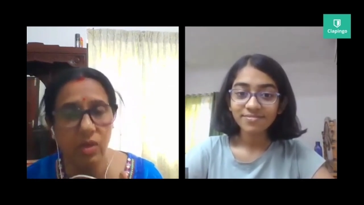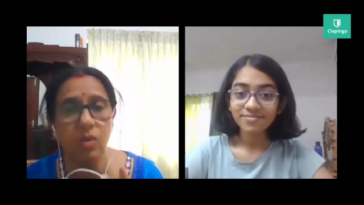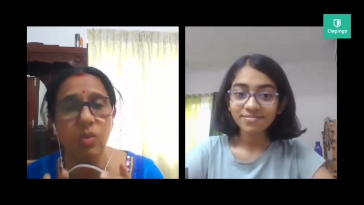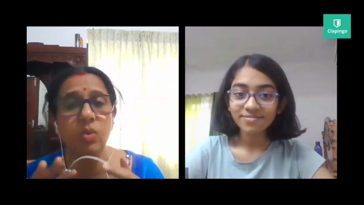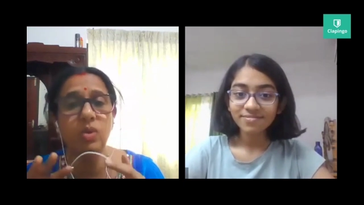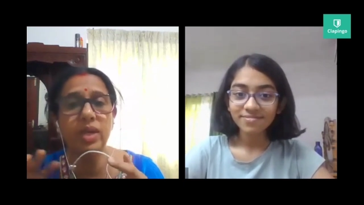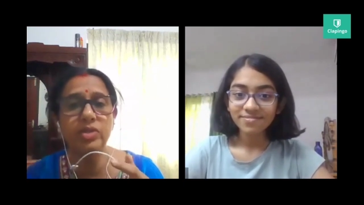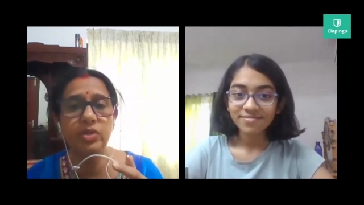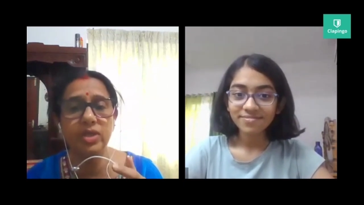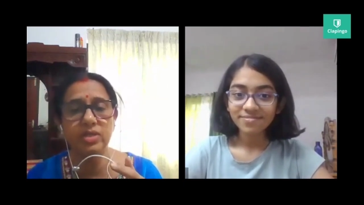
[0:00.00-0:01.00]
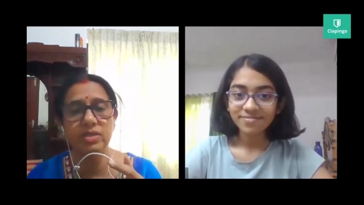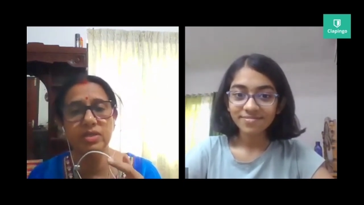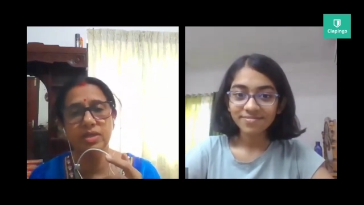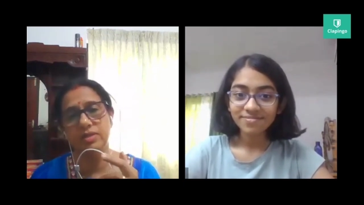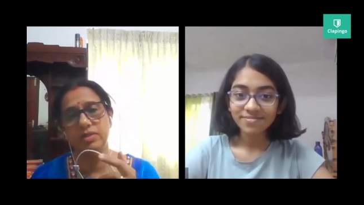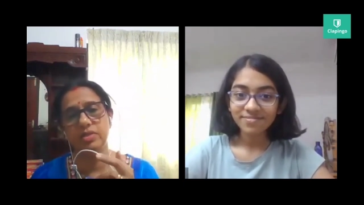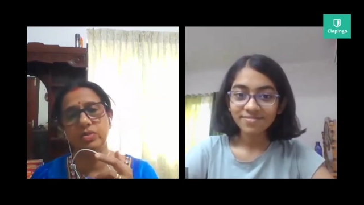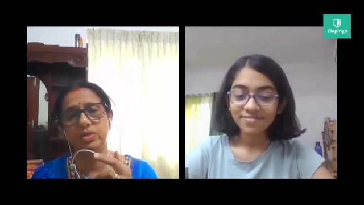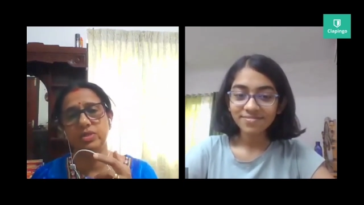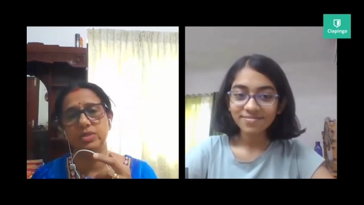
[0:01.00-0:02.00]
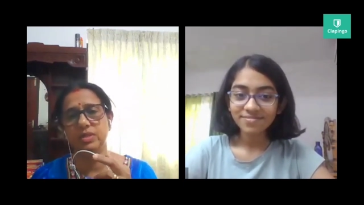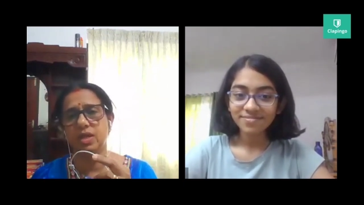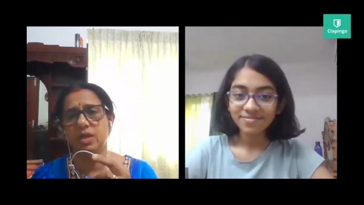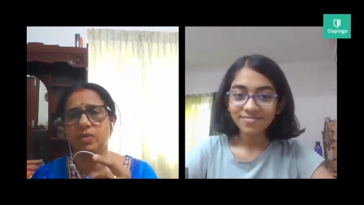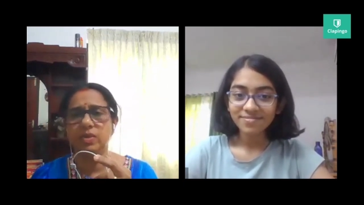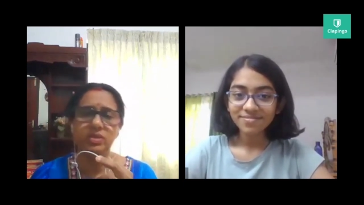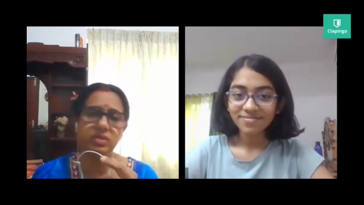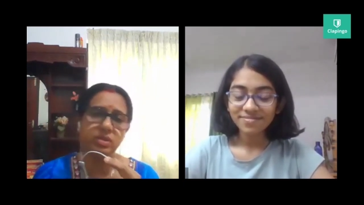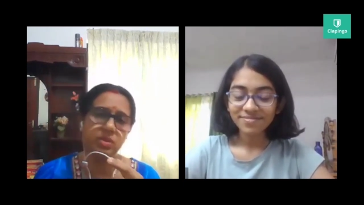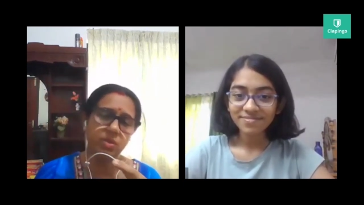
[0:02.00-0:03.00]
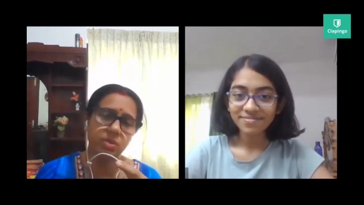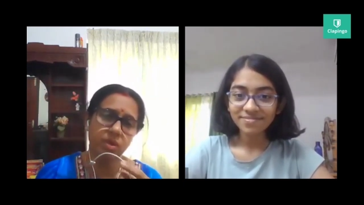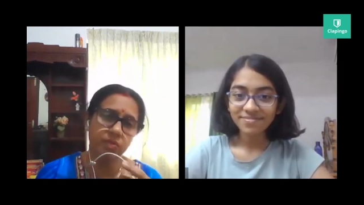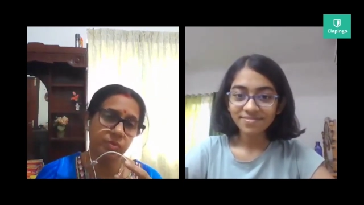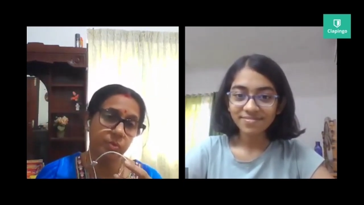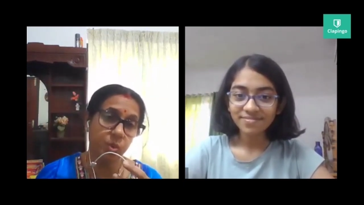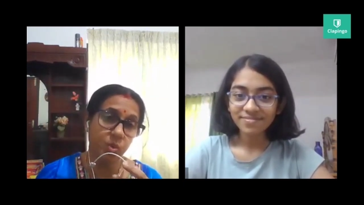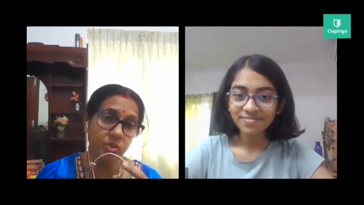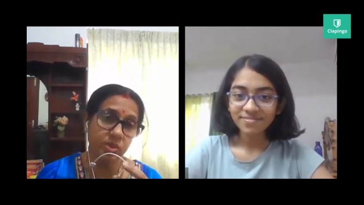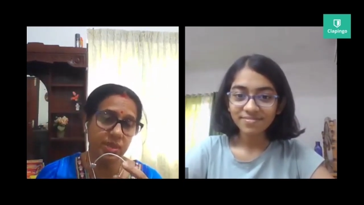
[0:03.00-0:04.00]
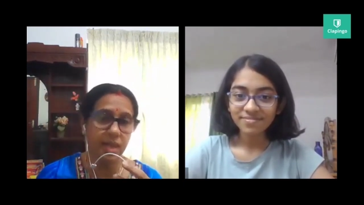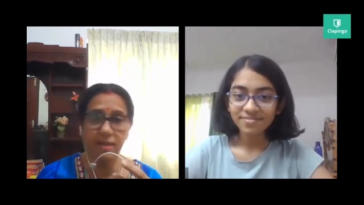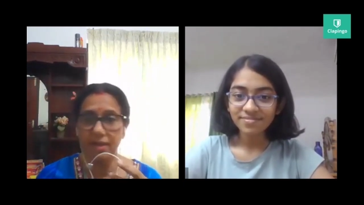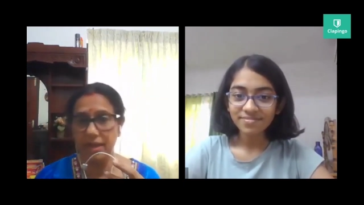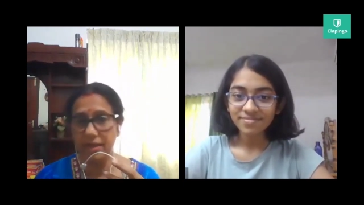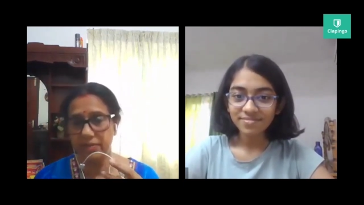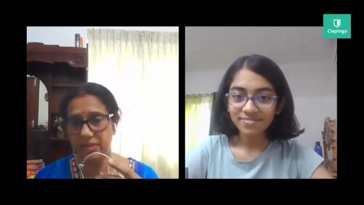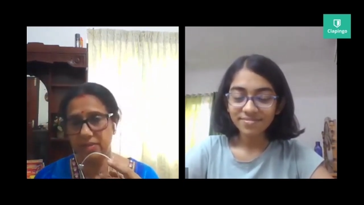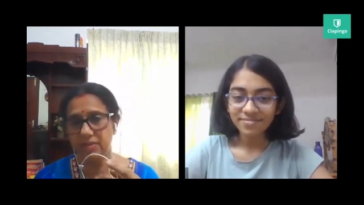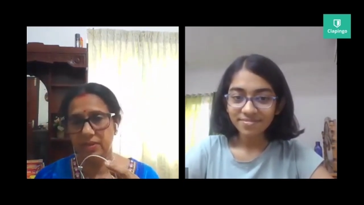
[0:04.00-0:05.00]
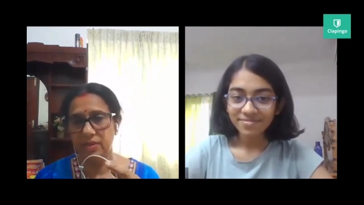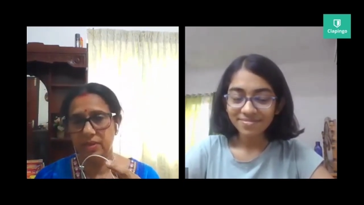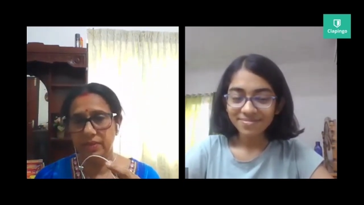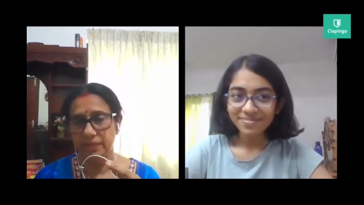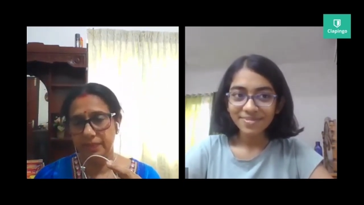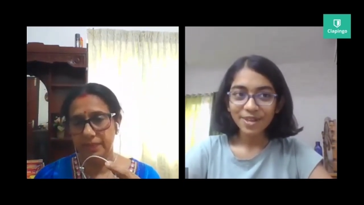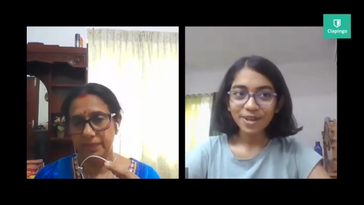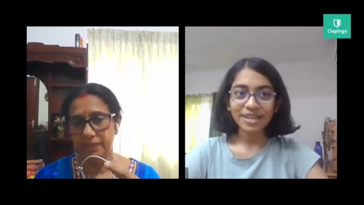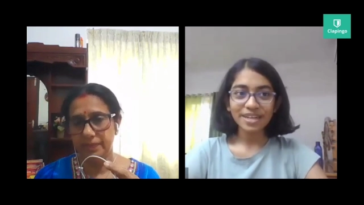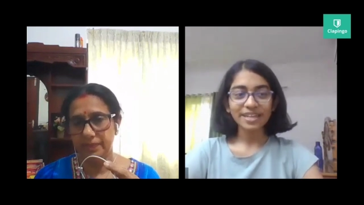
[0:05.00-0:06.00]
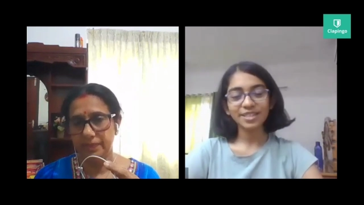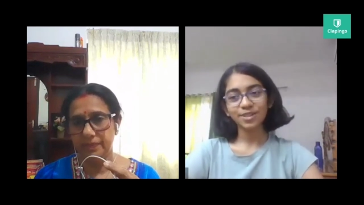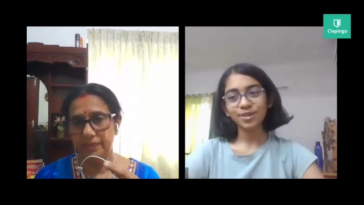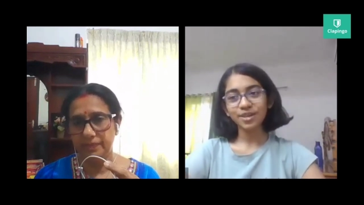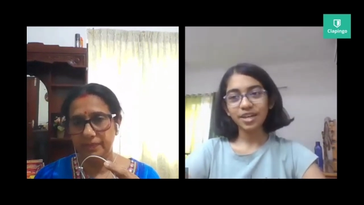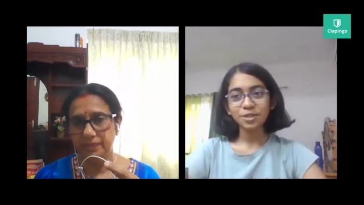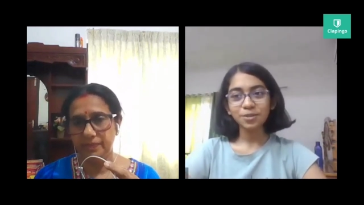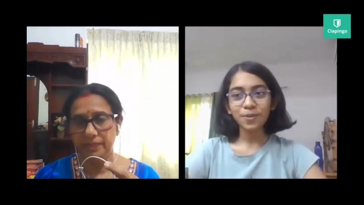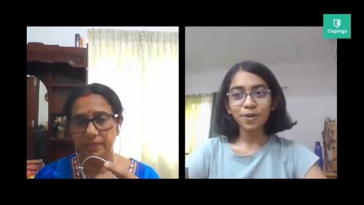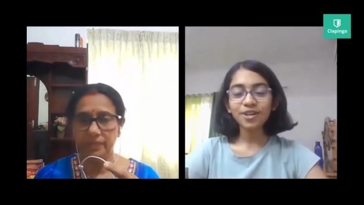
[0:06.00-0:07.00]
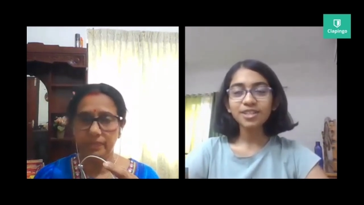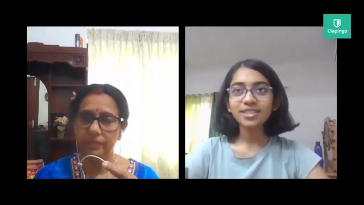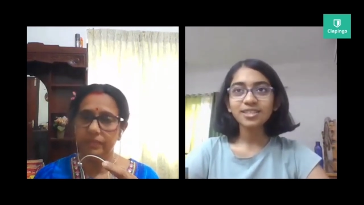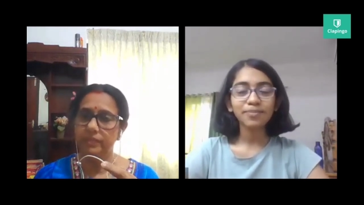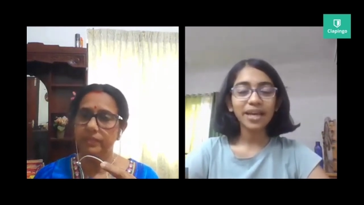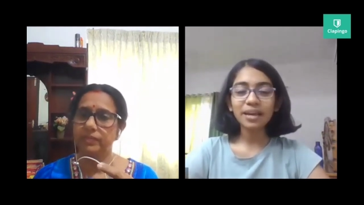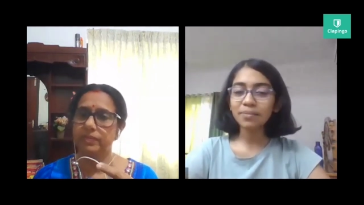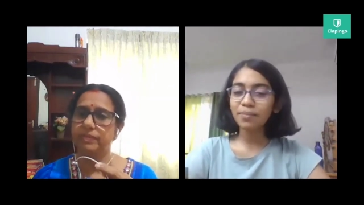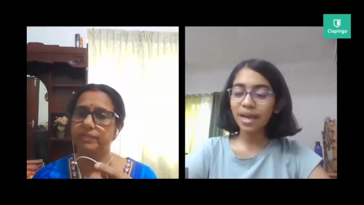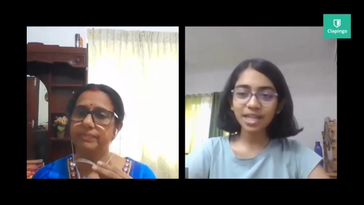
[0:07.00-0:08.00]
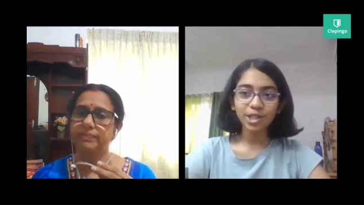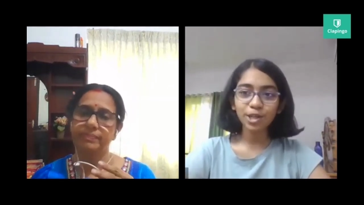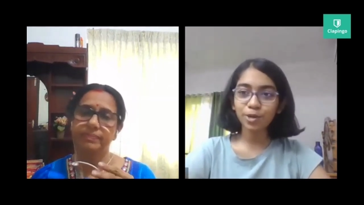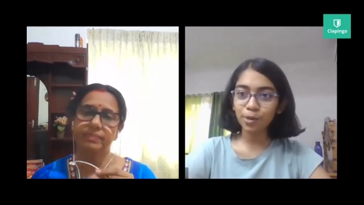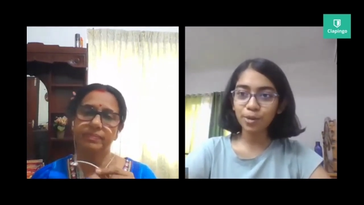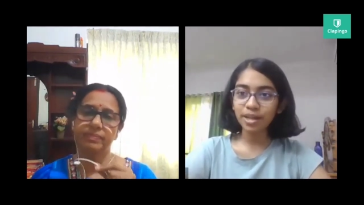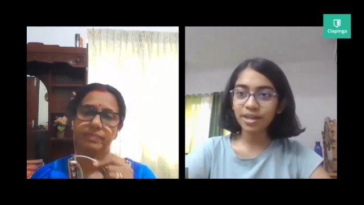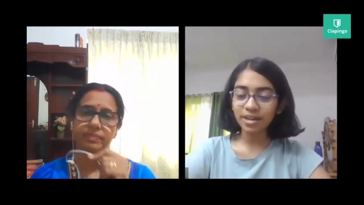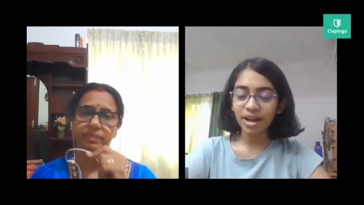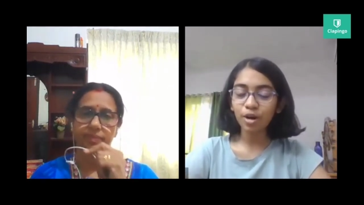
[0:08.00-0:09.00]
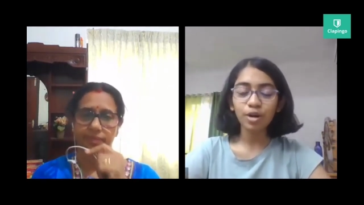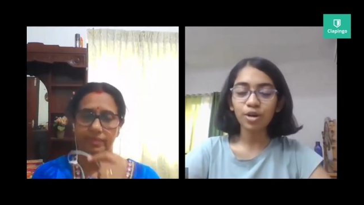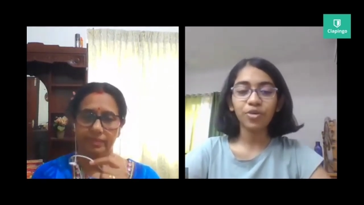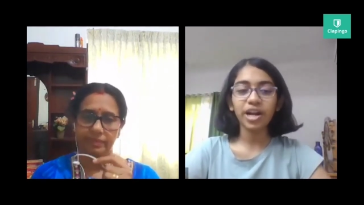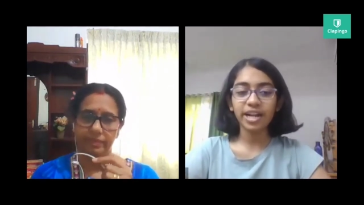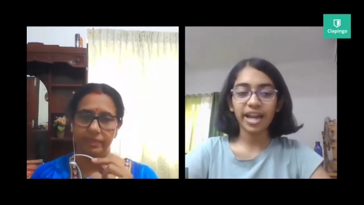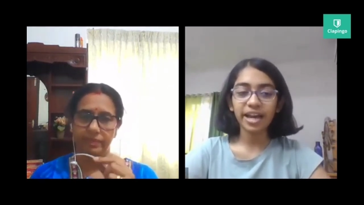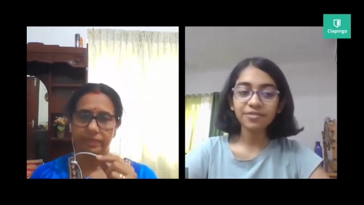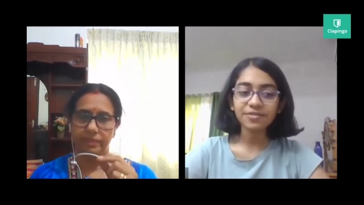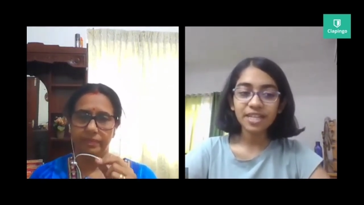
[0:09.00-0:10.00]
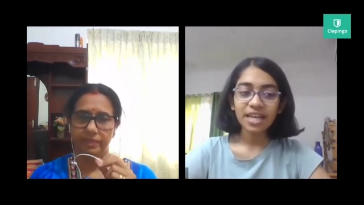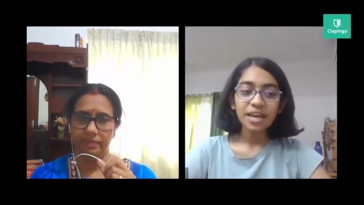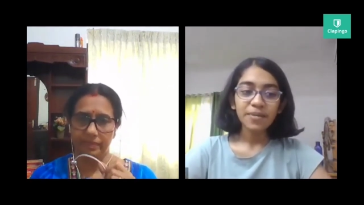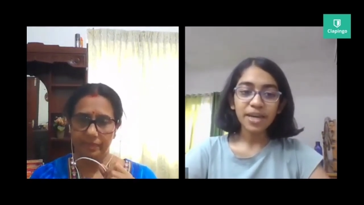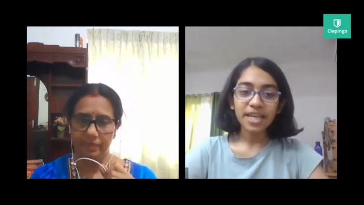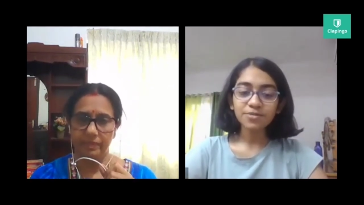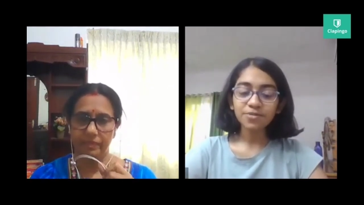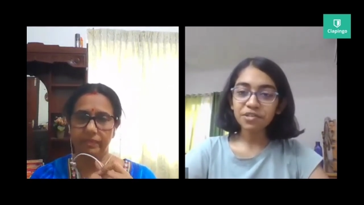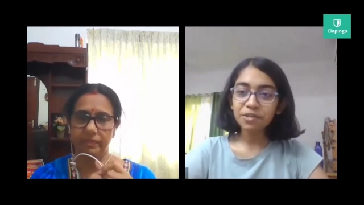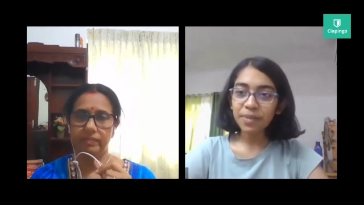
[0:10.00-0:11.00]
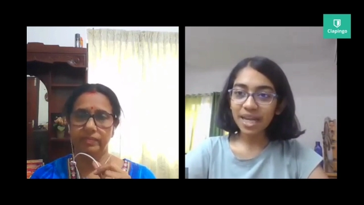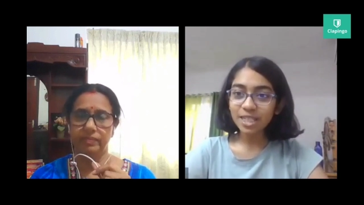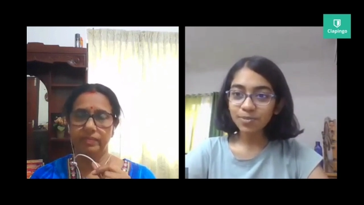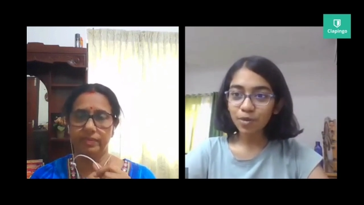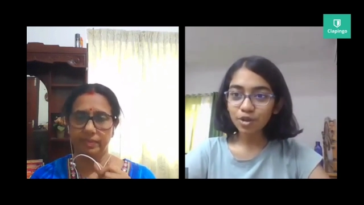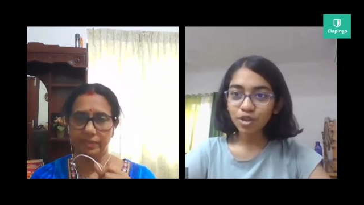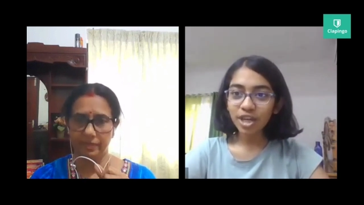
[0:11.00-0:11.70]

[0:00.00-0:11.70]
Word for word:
Speaker 1: in all educational institutions? What is the role of sports and games?
Speaker 2: Okay, so sports play a major role in all of our lives because when you play sports,